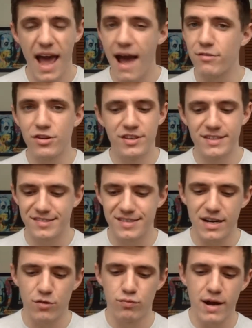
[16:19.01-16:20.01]
Everything that's
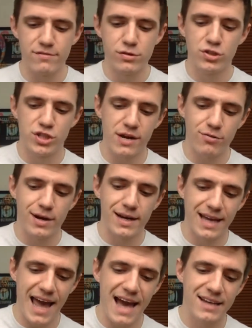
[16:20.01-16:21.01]
not a revenue
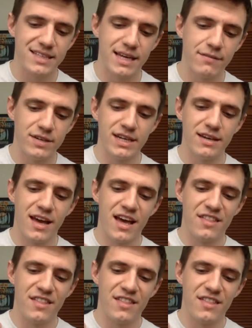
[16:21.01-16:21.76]
generating activity